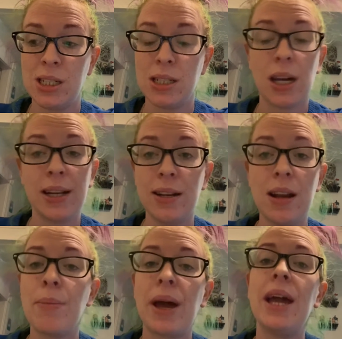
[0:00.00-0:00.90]
I did
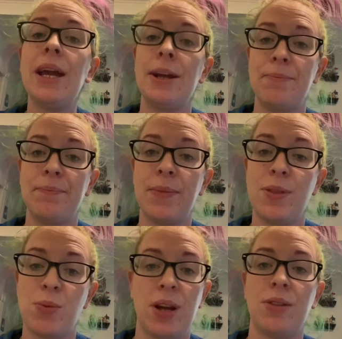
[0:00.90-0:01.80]
not pay
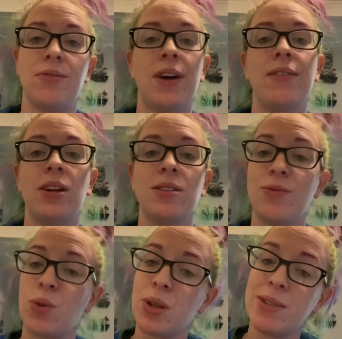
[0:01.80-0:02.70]

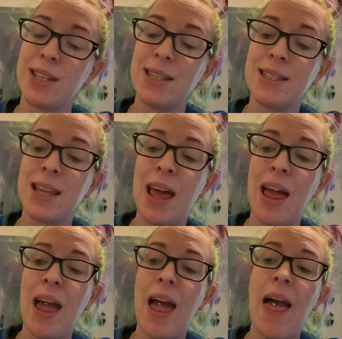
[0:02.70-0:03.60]
$305.43.
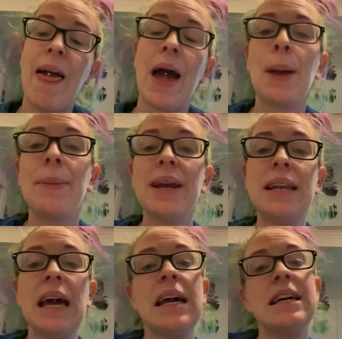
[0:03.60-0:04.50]
I paid
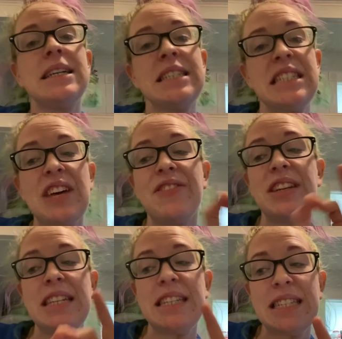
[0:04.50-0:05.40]

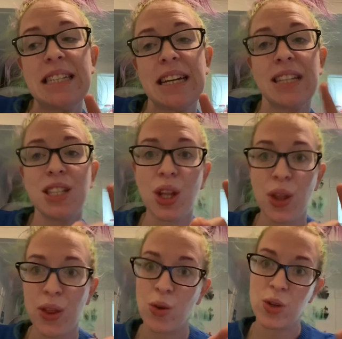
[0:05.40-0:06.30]

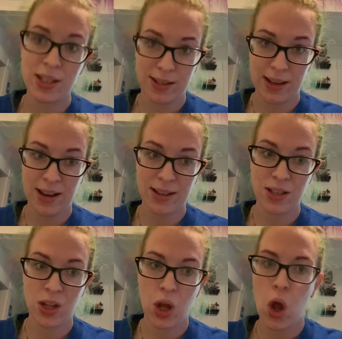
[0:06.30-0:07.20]
$76.36
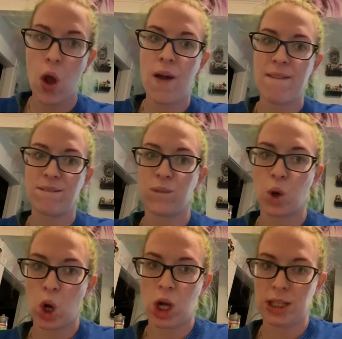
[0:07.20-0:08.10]

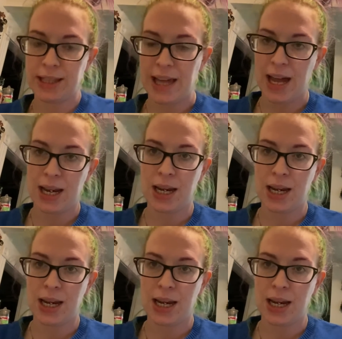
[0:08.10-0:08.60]
for all of that.